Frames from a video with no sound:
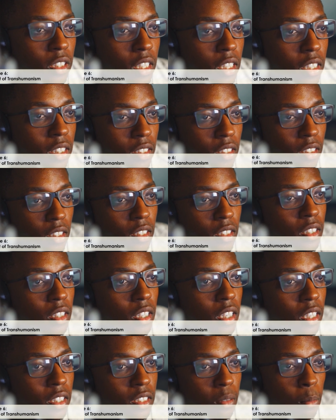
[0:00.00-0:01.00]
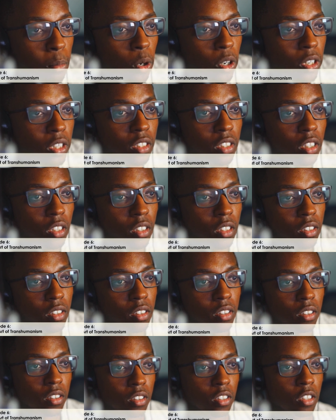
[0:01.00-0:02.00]
is important to note that the
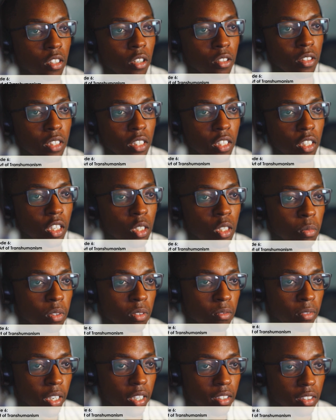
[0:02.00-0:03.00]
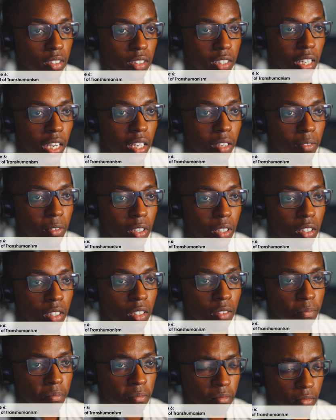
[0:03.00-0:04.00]
human race is not even
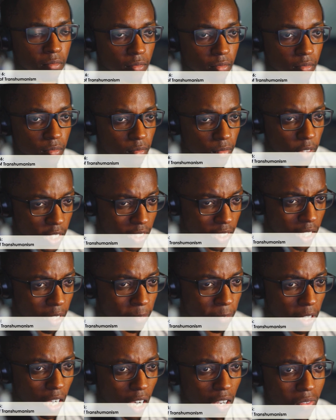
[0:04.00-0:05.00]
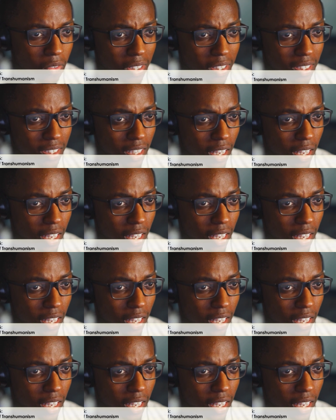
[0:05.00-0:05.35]
on this scale yet.